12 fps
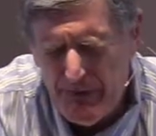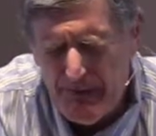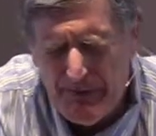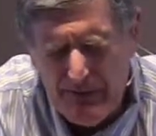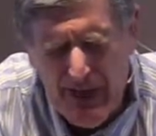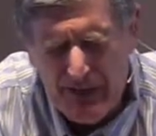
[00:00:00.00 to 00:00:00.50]
you
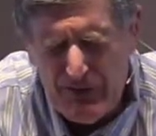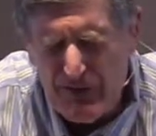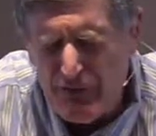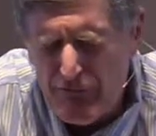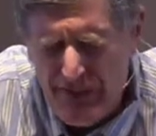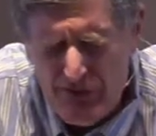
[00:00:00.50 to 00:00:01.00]
guys did
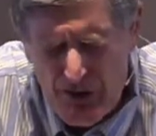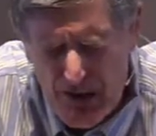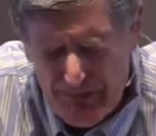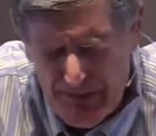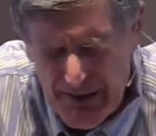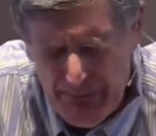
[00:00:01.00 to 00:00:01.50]
a great
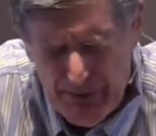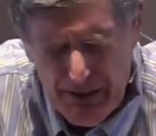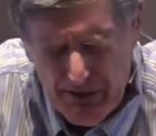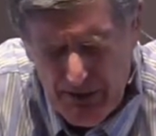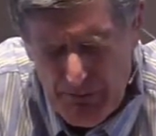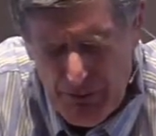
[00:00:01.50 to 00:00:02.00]
job today.
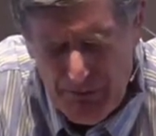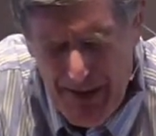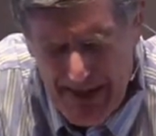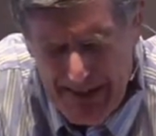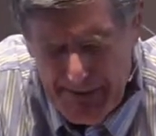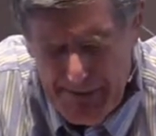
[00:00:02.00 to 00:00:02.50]
Please come on
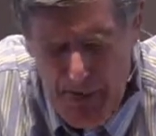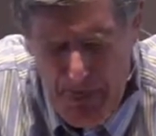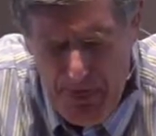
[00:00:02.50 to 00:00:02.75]
back up.